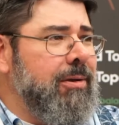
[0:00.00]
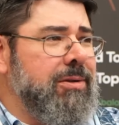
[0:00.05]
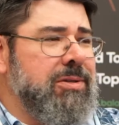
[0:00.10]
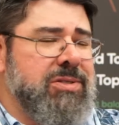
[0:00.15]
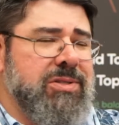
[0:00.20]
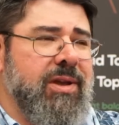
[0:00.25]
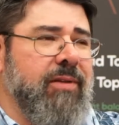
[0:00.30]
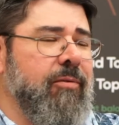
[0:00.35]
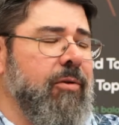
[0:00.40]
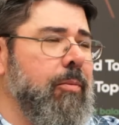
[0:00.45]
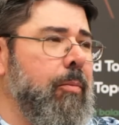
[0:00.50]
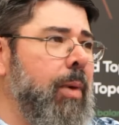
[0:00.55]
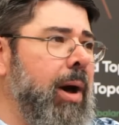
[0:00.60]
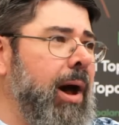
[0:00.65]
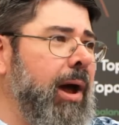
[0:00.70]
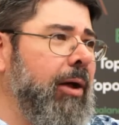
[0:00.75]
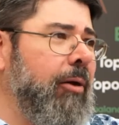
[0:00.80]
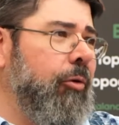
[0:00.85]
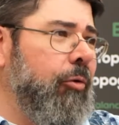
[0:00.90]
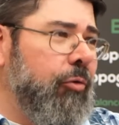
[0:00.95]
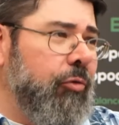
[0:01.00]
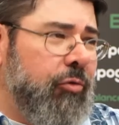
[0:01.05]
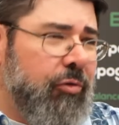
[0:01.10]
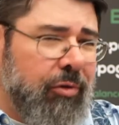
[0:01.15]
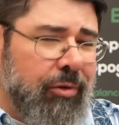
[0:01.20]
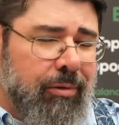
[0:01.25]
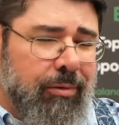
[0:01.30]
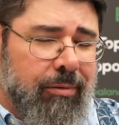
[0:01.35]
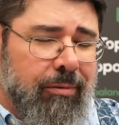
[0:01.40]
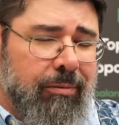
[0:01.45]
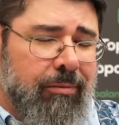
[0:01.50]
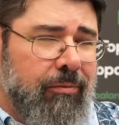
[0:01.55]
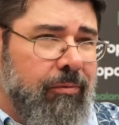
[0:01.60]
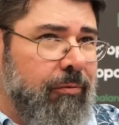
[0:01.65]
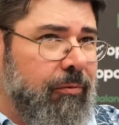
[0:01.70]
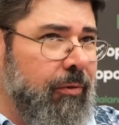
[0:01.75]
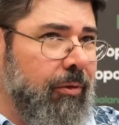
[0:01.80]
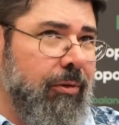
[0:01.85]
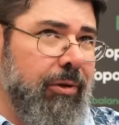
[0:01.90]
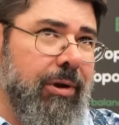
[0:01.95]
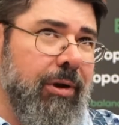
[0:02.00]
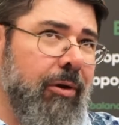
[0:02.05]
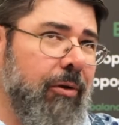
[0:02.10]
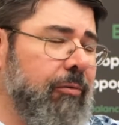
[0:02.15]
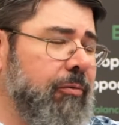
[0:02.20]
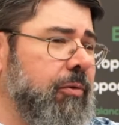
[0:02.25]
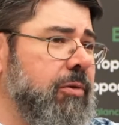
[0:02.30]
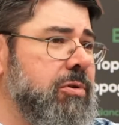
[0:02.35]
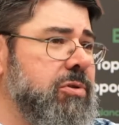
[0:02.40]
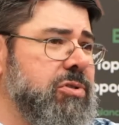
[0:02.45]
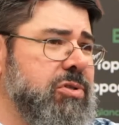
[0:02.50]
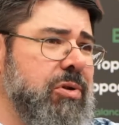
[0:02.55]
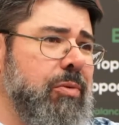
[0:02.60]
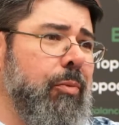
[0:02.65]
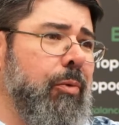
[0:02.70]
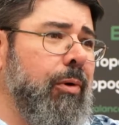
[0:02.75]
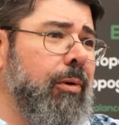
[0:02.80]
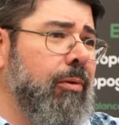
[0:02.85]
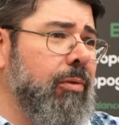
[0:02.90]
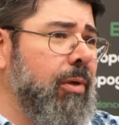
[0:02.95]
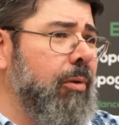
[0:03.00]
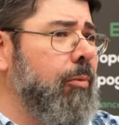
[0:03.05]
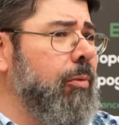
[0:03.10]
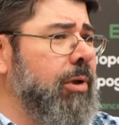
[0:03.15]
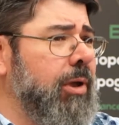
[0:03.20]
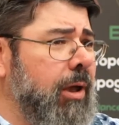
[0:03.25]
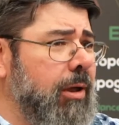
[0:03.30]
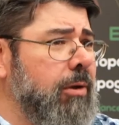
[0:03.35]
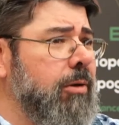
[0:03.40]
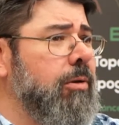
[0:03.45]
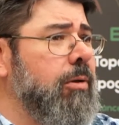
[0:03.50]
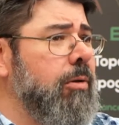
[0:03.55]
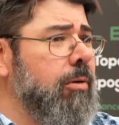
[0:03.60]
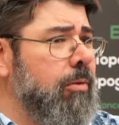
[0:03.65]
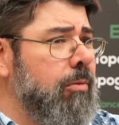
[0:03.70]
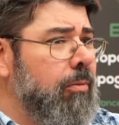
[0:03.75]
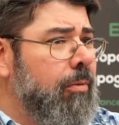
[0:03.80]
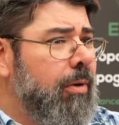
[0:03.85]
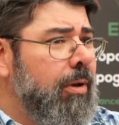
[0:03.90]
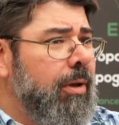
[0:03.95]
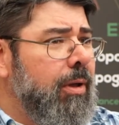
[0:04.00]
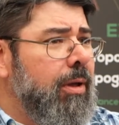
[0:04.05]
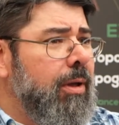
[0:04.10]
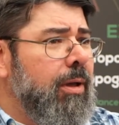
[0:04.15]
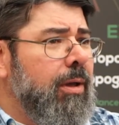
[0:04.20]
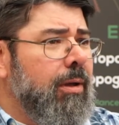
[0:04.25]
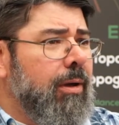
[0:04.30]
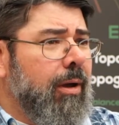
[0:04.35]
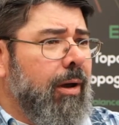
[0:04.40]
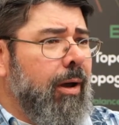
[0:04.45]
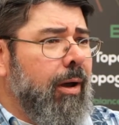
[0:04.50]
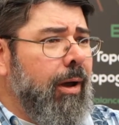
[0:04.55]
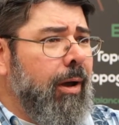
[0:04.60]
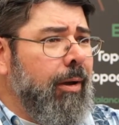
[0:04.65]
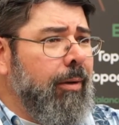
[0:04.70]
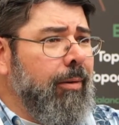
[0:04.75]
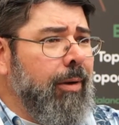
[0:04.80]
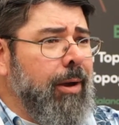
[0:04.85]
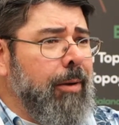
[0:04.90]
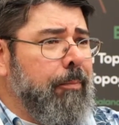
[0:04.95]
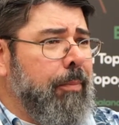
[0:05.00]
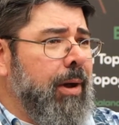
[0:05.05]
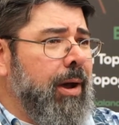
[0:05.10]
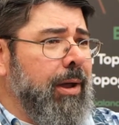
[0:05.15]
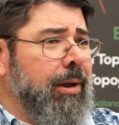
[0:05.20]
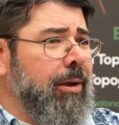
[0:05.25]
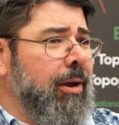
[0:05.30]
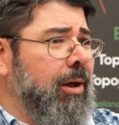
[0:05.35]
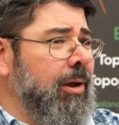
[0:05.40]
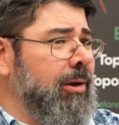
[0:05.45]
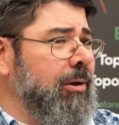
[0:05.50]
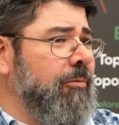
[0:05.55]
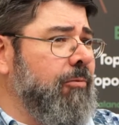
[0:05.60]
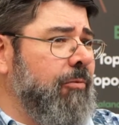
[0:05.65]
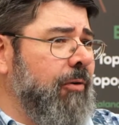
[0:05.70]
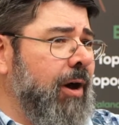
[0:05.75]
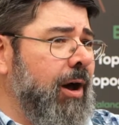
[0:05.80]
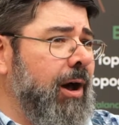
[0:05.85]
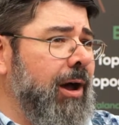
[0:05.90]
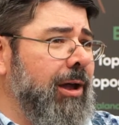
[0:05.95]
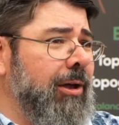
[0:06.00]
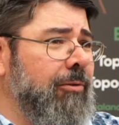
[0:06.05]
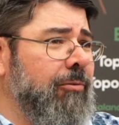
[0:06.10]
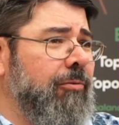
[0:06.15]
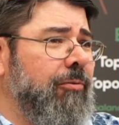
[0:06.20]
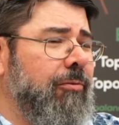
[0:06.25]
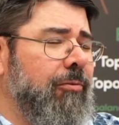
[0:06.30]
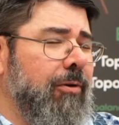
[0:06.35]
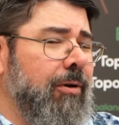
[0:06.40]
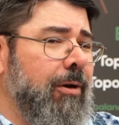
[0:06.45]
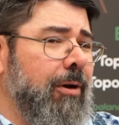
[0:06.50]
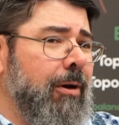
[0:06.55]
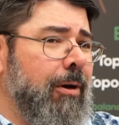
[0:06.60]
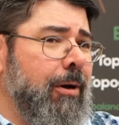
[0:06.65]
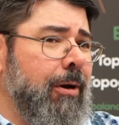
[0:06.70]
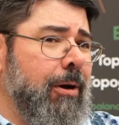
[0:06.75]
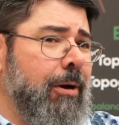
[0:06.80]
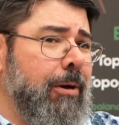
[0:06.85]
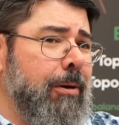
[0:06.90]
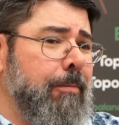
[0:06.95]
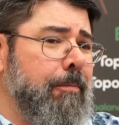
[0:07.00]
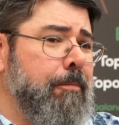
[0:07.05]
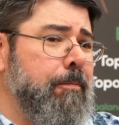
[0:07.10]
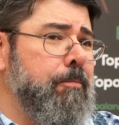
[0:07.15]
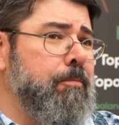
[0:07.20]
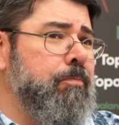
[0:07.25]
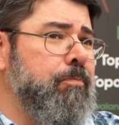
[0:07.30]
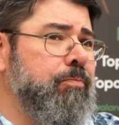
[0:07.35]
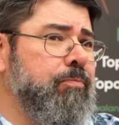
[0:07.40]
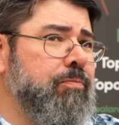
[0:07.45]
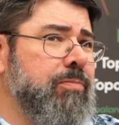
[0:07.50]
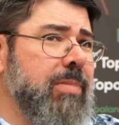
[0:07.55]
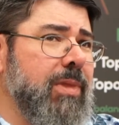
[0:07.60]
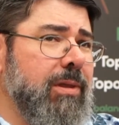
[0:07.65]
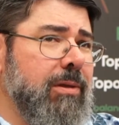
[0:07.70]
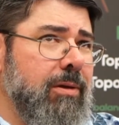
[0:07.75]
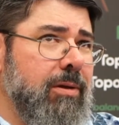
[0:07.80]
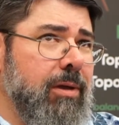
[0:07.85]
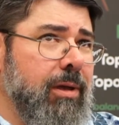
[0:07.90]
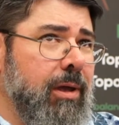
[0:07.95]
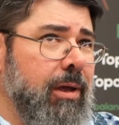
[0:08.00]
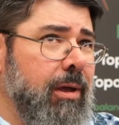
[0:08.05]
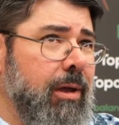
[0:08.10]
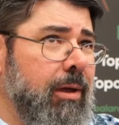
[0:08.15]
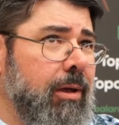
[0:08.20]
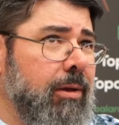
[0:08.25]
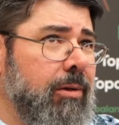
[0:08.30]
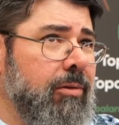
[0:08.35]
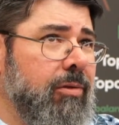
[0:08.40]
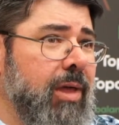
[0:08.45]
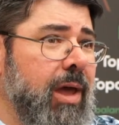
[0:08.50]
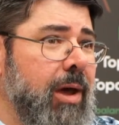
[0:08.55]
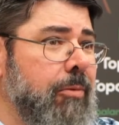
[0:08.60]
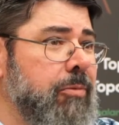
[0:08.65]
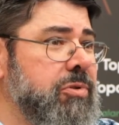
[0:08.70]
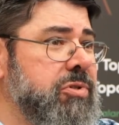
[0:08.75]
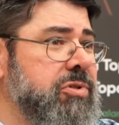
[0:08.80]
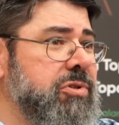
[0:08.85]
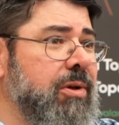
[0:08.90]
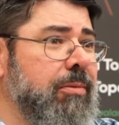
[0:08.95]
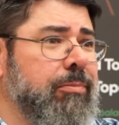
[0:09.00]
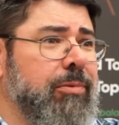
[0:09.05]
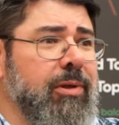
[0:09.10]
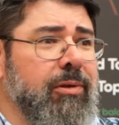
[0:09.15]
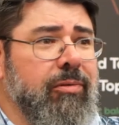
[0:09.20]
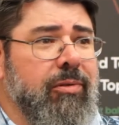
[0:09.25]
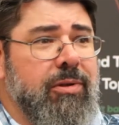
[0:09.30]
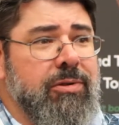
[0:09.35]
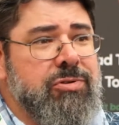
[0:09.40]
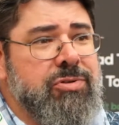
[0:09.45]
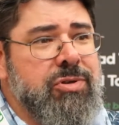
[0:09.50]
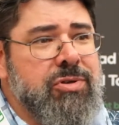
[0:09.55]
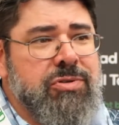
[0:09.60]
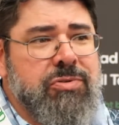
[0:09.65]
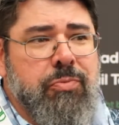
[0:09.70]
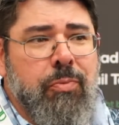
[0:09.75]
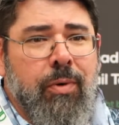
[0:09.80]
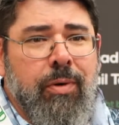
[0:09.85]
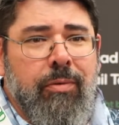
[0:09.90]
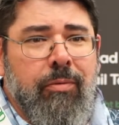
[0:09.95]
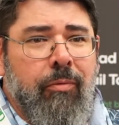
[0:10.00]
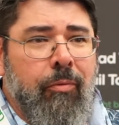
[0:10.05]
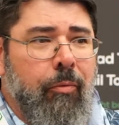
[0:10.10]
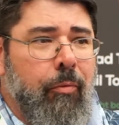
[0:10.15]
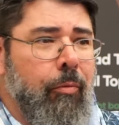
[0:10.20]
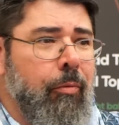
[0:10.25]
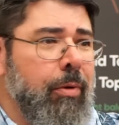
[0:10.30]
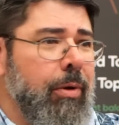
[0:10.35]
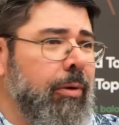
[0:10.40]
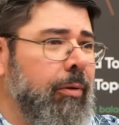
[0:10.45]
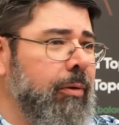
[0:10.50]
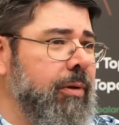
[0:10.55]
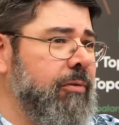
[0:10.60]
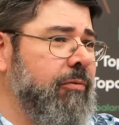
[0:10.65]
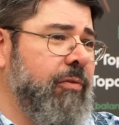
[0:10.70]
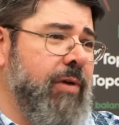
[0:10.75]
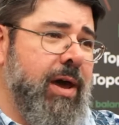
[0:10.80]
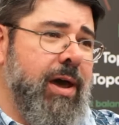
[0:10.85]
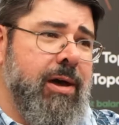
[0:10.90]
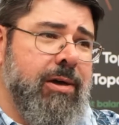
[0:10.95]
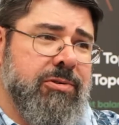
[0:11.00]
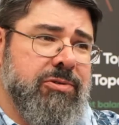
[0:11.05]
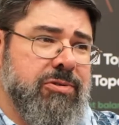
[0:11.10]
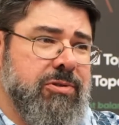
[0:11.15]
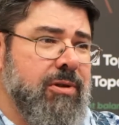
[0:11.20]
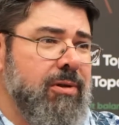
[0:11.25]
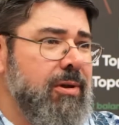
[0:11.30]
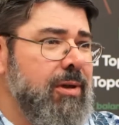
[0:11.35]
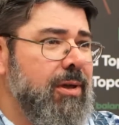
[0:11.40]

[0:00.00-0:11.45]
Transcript: 7 miles in Philadelphia somewhere that we had to do, up I-95, and that was something that just went really fast.